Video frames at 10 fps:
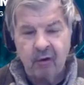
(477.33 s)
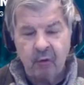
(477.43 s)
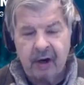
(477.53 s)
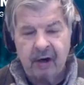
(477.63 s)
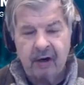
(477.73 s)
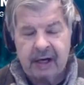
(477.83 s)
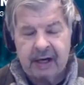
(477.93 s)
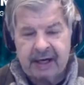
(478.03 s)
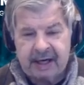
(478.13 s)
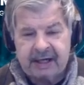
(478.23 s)
where
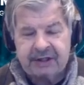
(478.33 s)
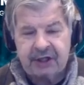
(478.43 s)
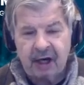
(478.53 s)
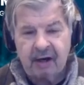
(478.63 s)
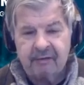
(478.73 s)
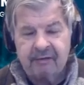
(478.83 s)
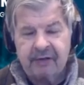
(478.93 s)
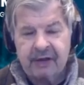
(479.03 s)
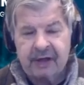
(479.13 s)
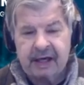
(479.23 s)
each
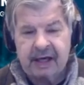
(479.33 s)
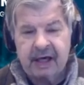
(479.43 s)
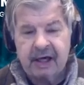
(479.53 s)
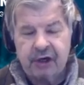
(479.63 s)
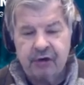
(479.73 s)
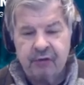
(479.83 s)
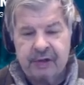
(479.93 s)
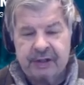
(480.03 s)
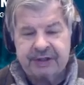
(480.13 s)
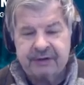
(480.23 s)
of the
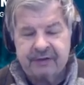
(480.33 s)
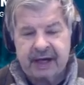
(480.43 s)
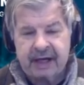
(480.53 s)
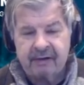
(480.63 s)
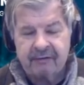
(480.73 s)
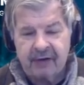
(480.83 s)
units of data